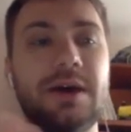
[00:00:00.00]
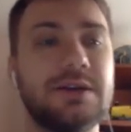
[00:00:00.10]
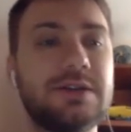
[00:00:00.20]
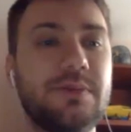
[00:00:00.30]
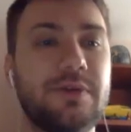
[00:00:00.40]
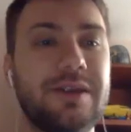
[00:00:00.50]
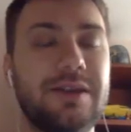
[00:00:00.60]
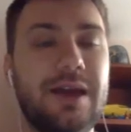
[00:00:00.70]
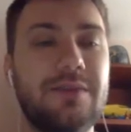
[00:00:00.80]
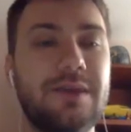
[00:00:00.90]

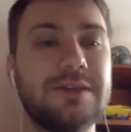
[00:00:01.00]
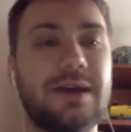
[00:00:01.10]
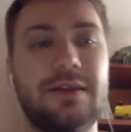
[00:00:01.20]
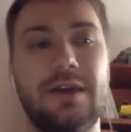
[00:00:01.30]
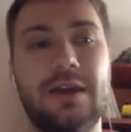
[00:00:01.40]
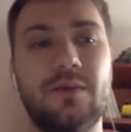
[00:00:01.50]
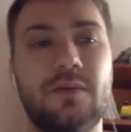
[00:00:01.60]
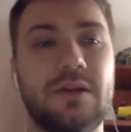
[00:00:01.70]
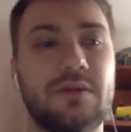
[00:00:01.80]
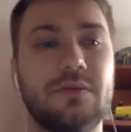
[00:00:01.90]
separated elements, and then
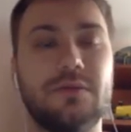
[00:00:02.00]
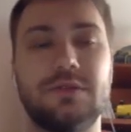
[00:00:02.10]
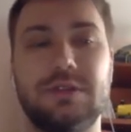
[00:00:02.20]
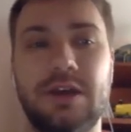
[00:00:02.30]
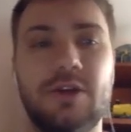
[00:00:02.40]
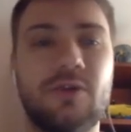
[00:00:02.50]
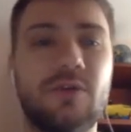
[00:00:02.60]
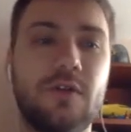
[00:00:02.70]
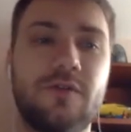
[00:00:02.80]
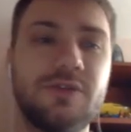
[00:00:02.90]
we'll take a look
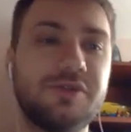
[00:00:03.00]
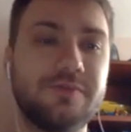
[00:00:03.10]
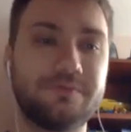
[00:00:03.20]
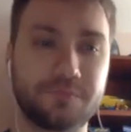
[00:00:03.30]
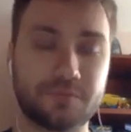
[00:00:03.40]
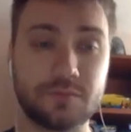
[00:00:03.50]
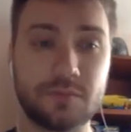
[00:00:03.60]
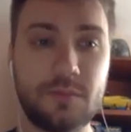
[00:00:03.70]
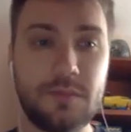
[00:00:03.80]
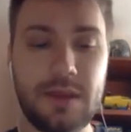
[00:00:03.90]
on the first
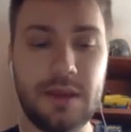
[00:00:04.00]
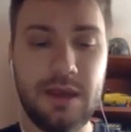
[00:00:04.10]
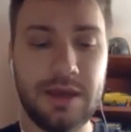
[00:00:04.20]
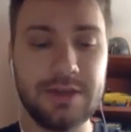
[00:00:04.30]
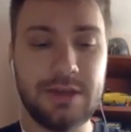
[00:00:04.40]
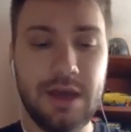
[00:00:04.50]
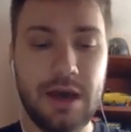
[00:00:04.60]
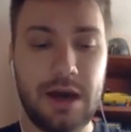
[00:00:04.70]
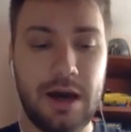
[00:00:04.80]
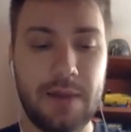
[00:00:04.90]
case.
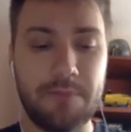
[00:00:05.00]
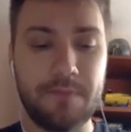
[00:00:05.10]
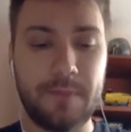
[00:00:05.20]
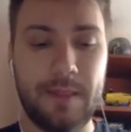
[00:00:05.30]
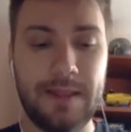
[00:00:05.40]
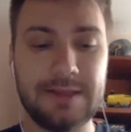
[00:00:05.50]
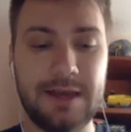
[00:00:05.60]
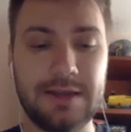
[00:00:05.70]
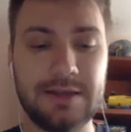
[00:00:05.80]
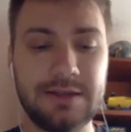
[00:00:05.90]
Let's
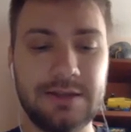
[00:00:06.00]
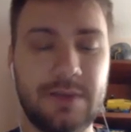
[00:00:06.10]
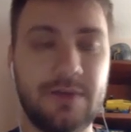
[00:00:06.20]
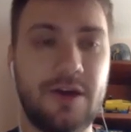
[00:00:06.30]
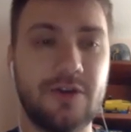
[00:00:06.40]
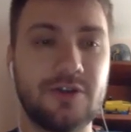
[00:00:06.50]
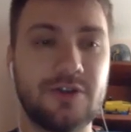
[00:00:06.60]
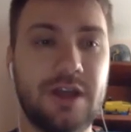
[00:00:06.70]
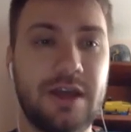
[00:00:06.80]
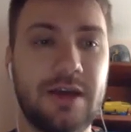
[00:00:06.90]
add some
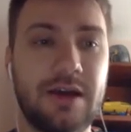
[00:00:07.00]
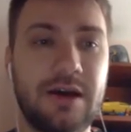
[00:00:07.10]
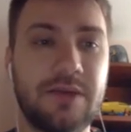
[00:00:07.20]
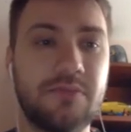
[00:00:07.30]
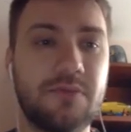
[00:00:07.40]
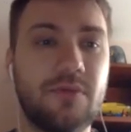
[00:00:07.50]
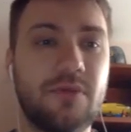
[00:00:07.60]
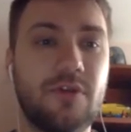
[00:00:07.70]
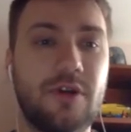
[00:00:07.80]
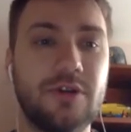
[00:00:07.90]
routers like
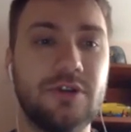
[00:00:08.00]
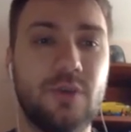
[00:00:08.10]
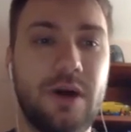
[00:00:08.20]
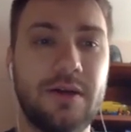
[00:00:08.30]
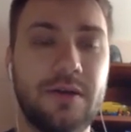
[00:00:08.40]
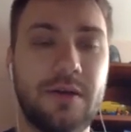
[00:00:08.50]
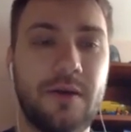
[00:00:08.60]
router 1,